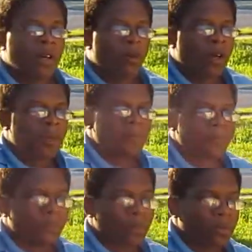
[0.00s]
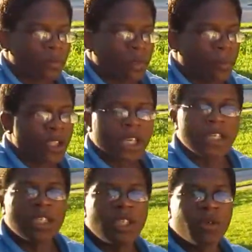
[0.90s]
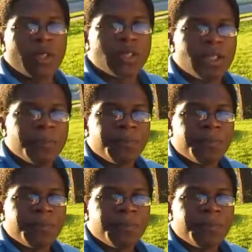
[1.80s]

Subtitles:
Well, pertaining to unity,